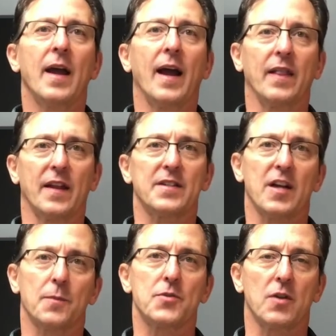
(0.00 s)
and let us
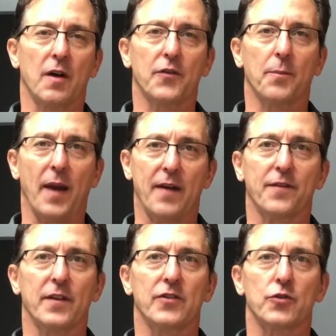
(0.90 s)
help solve your
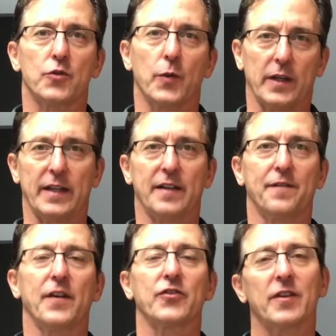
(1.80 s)
painful issues quickly and
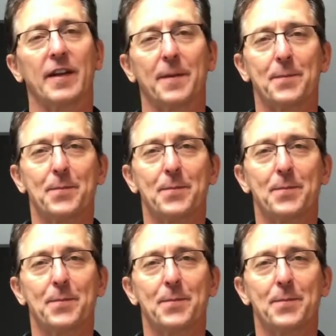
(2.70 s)
efficiently.